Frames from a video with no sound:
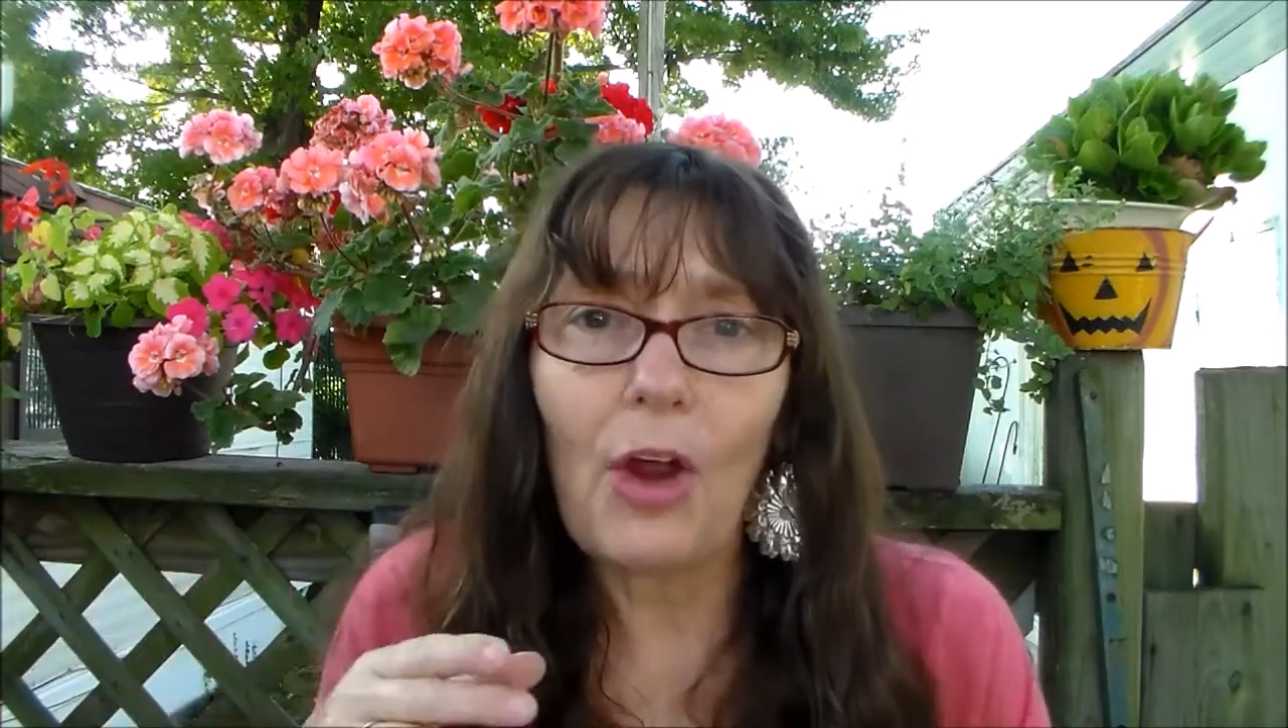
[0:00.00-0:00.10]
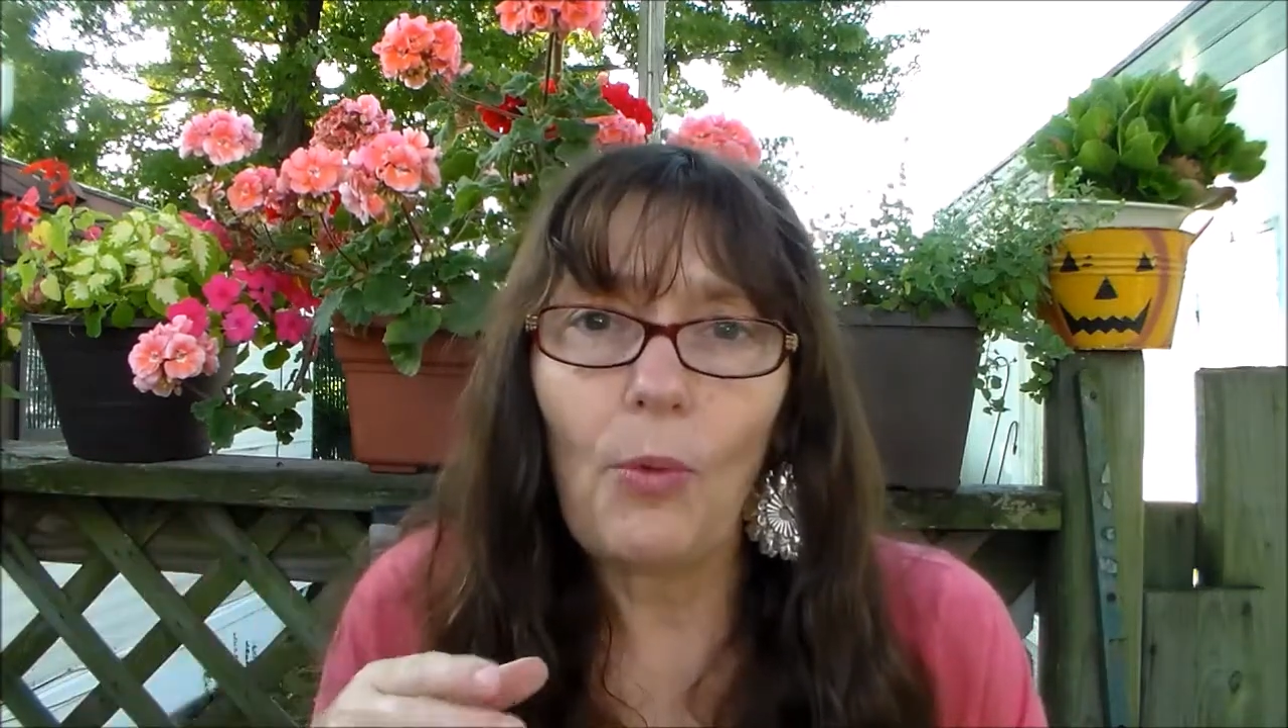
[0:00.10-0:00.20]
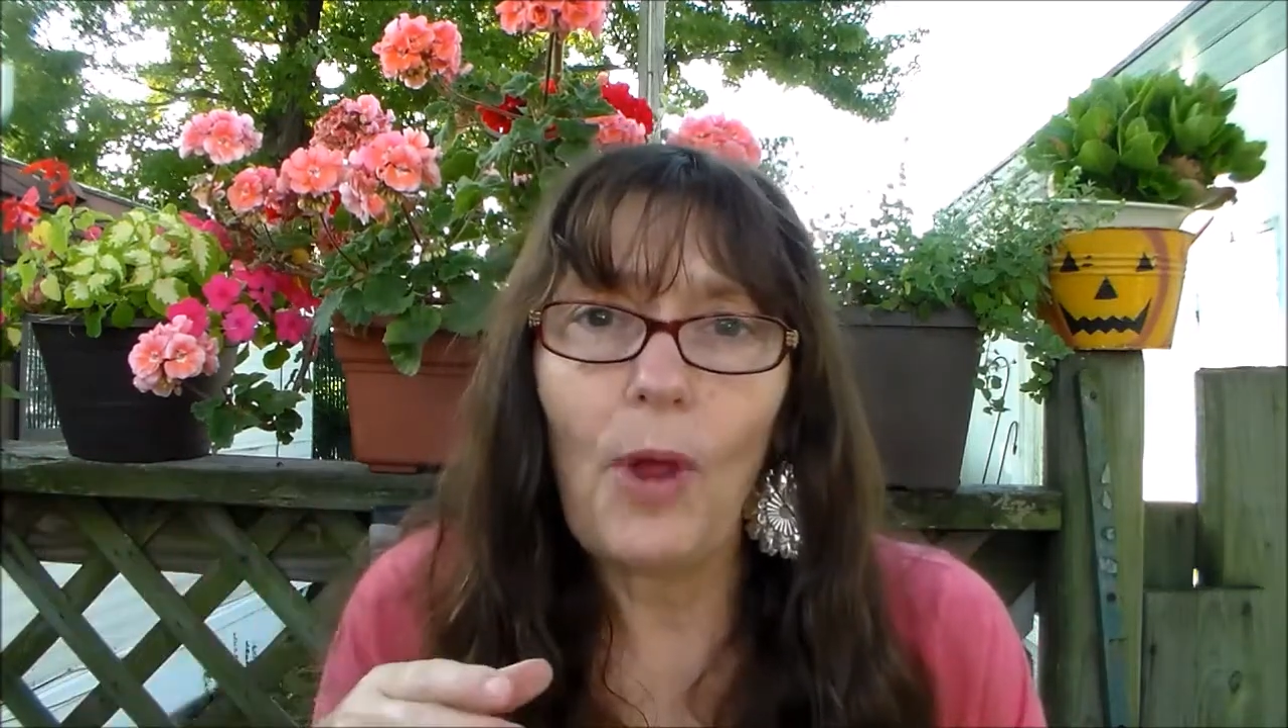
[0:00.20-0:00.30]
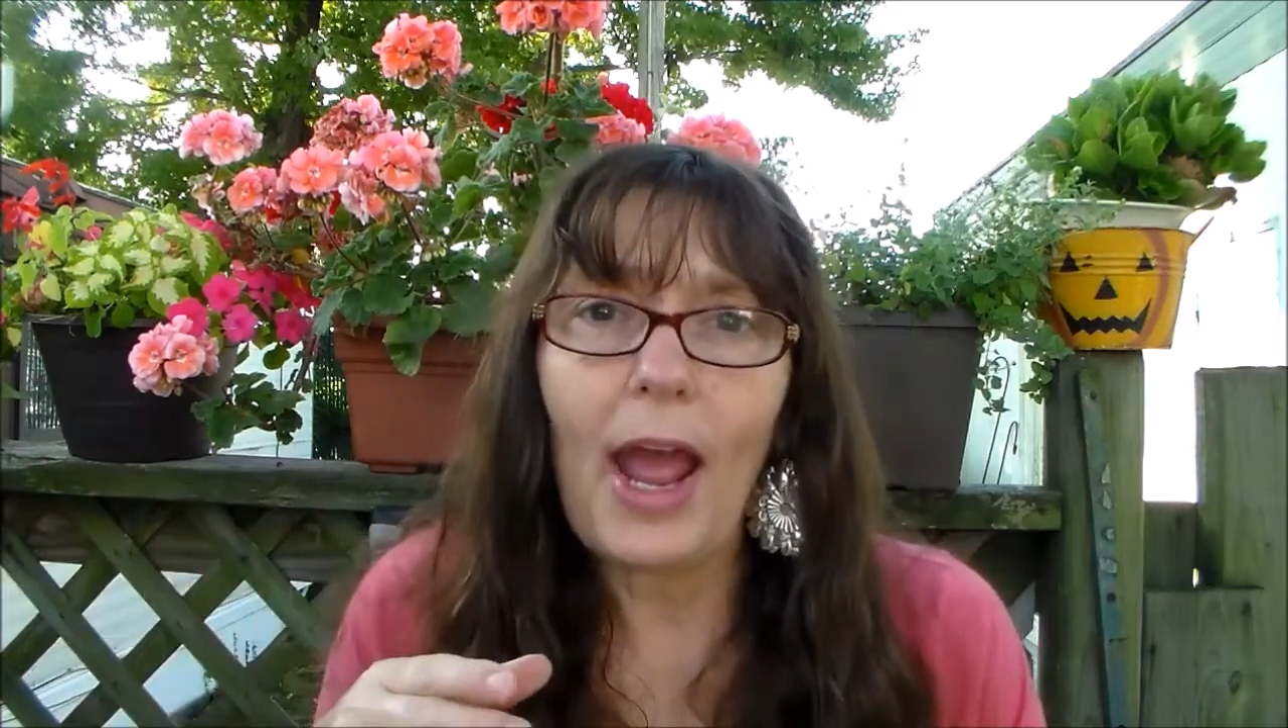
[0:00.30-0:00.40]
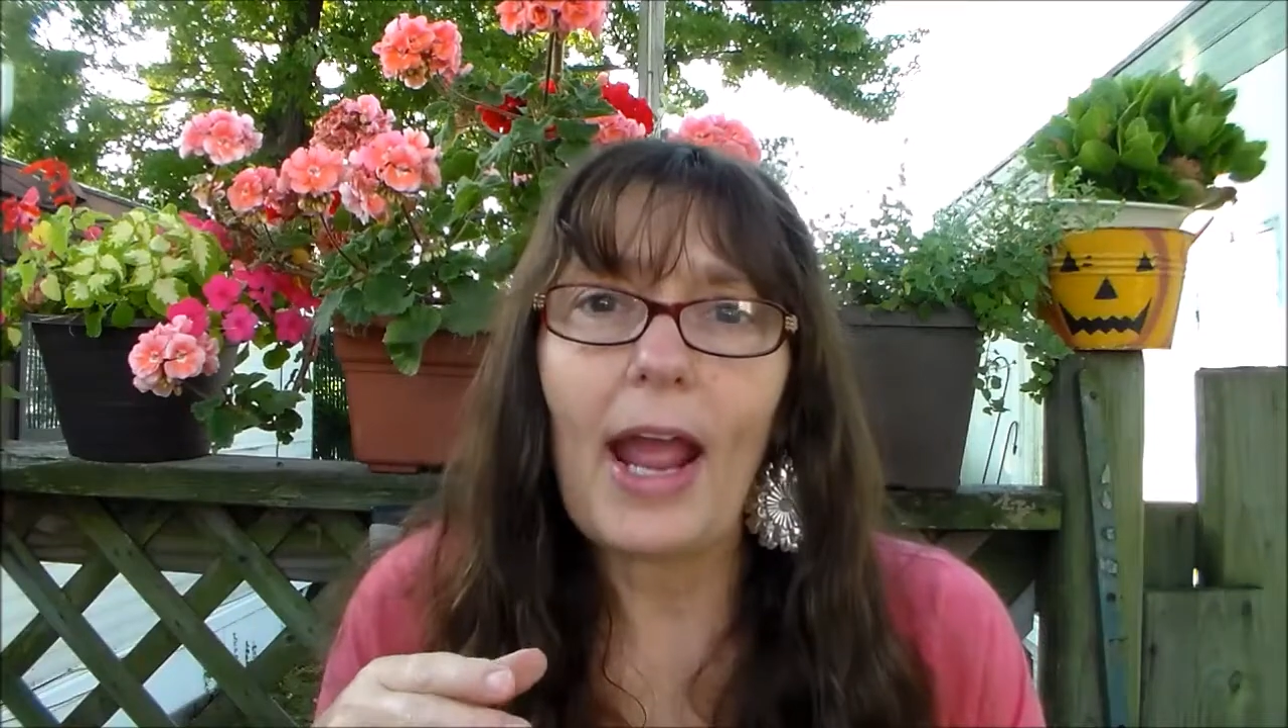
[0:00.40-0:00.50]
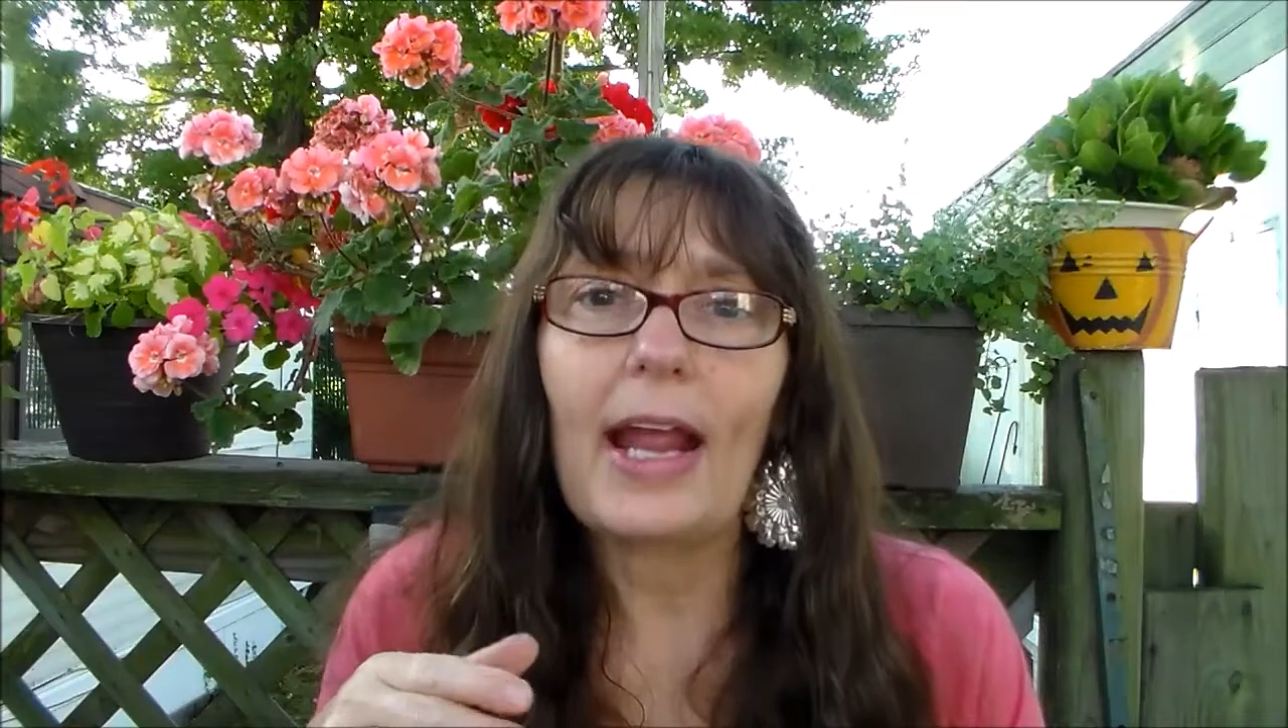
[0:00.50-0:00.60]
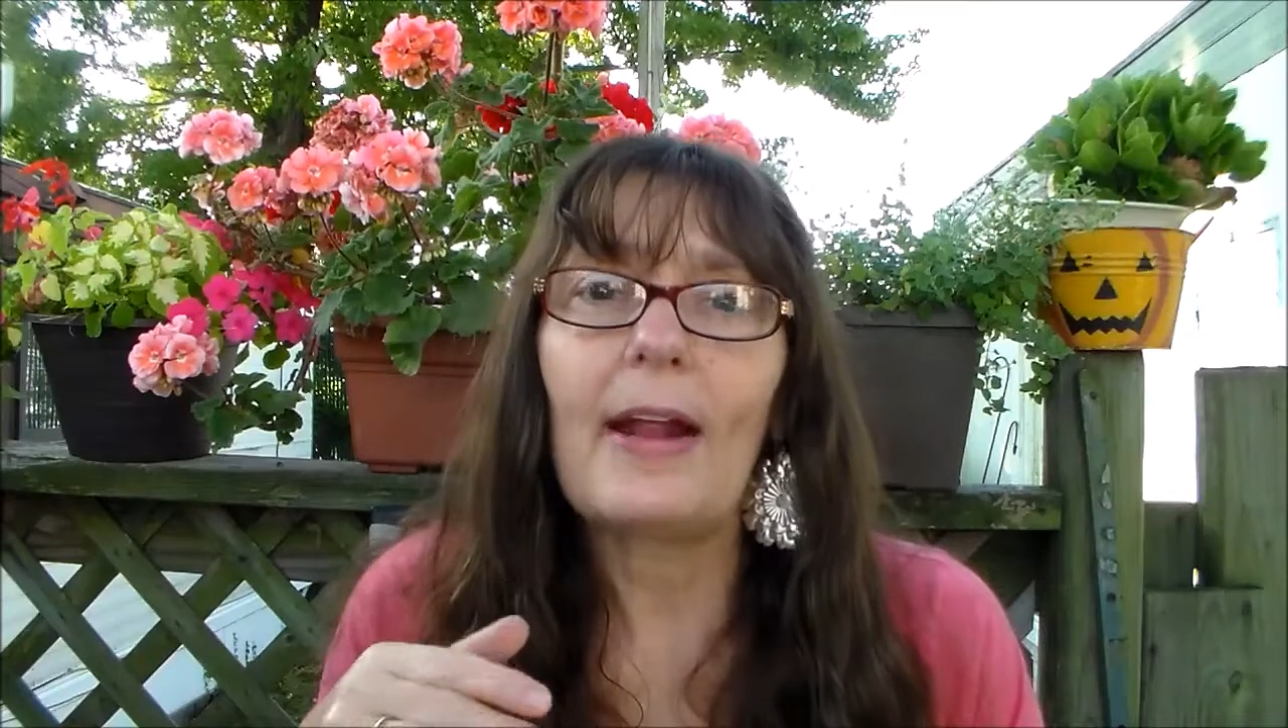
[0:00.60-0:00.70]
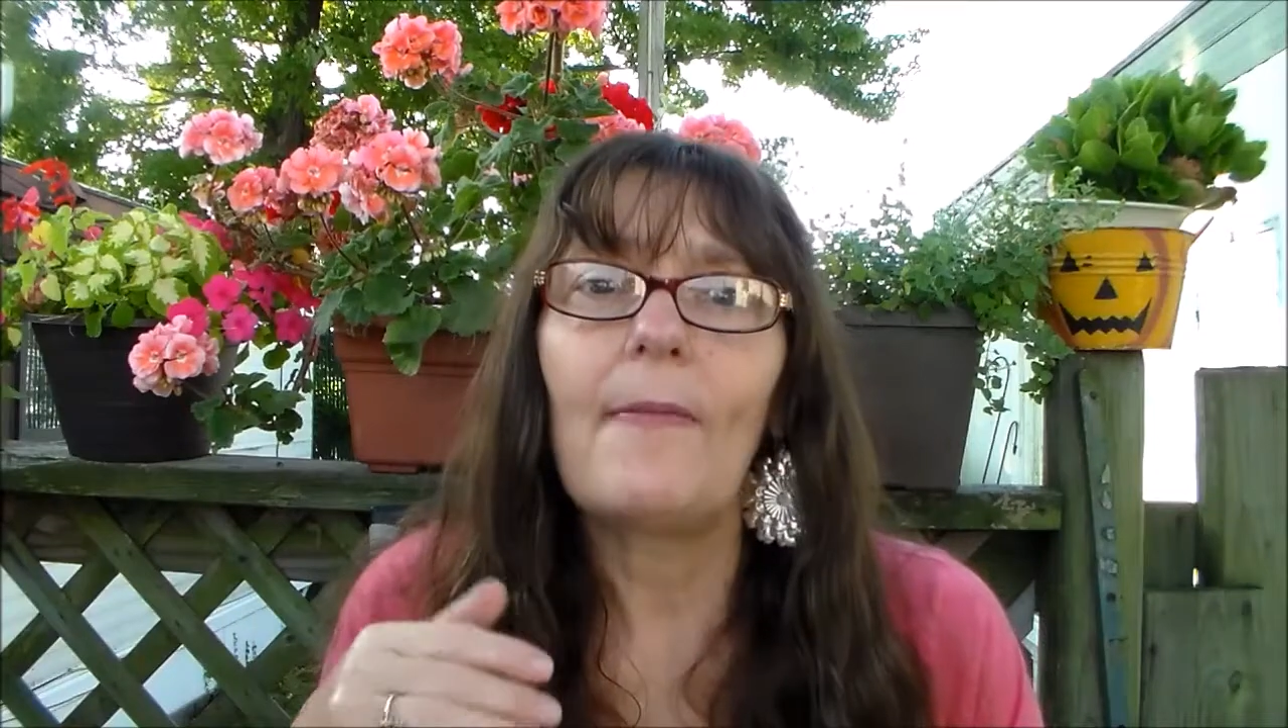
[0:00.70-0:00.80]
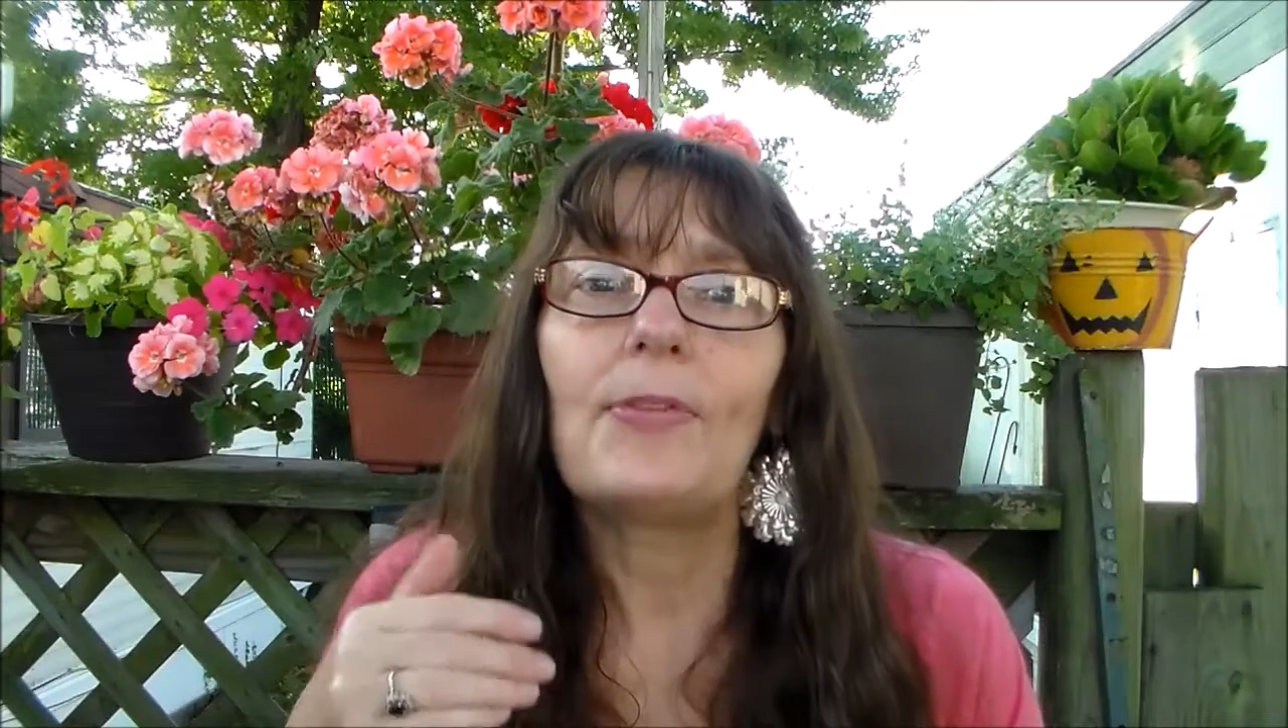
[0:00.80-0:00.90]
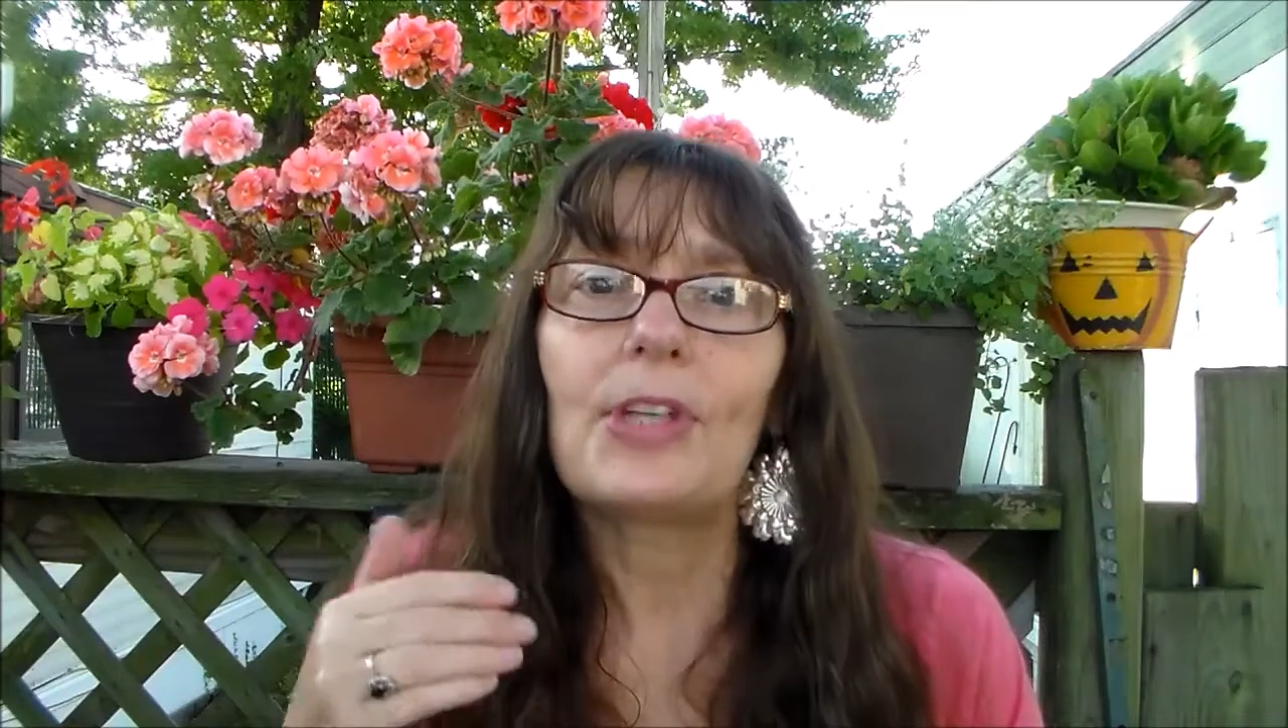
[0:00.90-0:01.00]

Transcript: our way